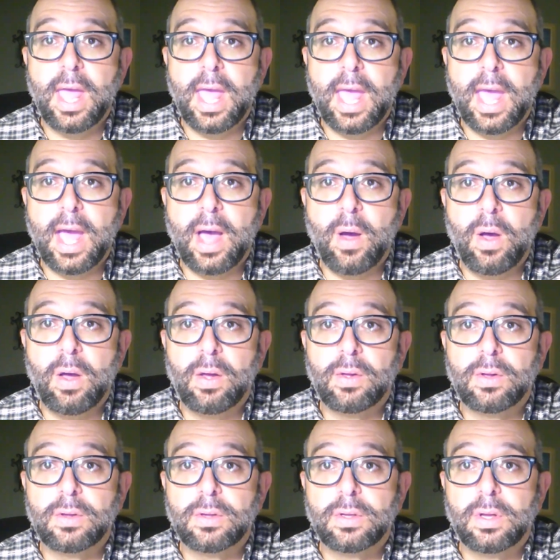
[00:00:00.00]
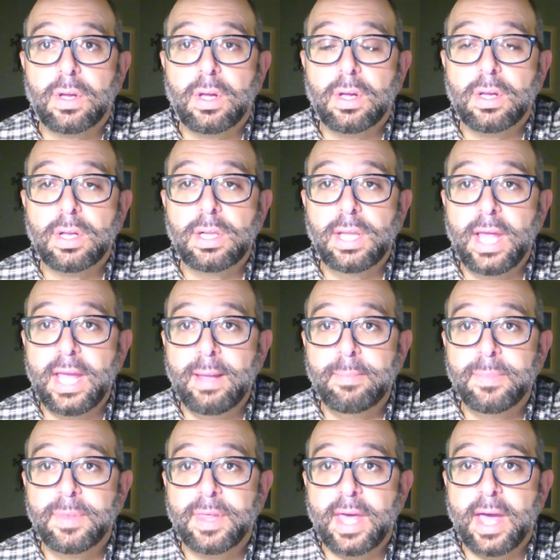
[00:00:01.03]
at a
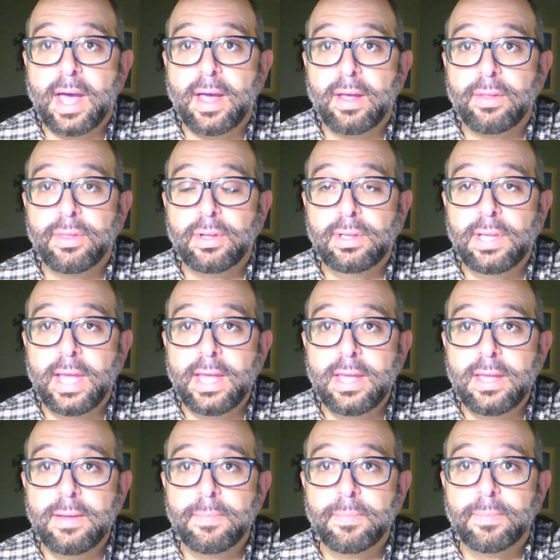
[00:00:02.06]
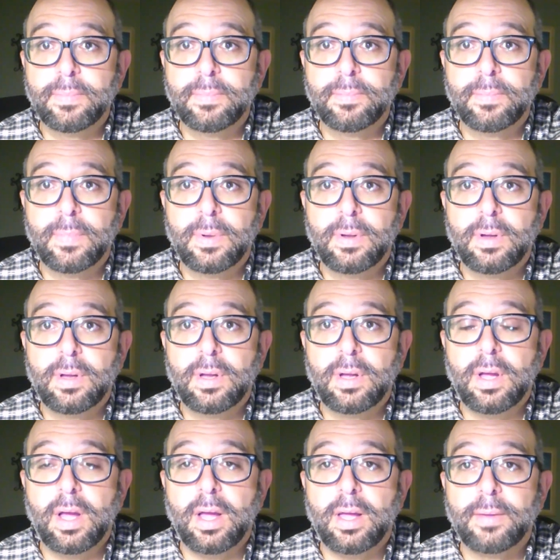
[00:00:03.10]
claim that the late
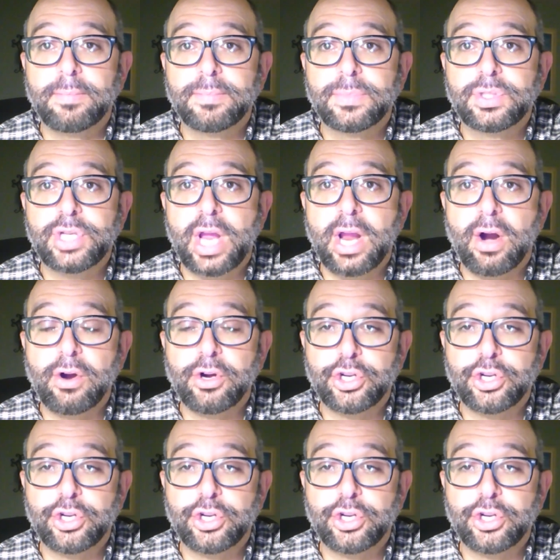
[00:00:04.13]
J.R.